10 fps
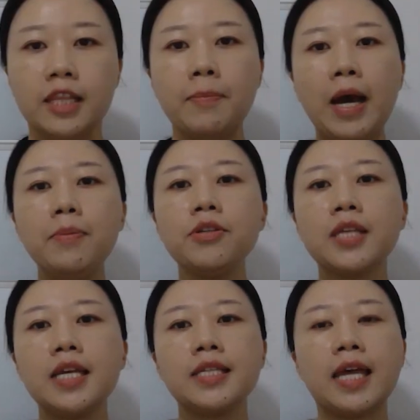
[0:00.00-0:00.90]
The Bible
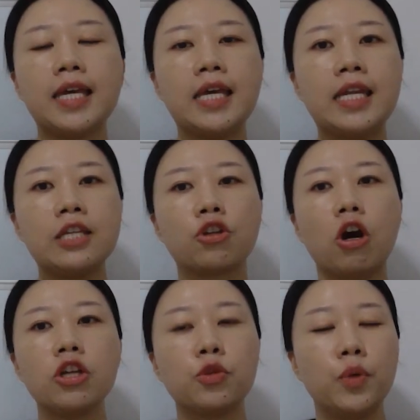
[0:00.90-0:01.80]
says that it is
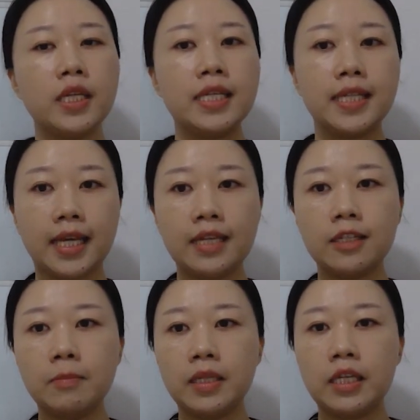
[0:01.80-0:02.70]
God's word in 2
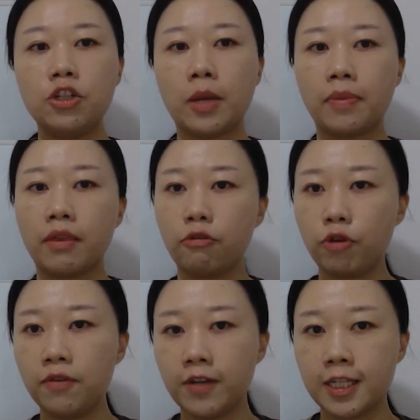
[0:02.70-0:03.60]
Timothy chapter
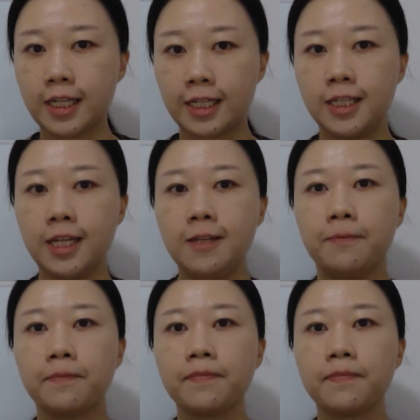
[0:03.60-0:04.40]
3 verse 16.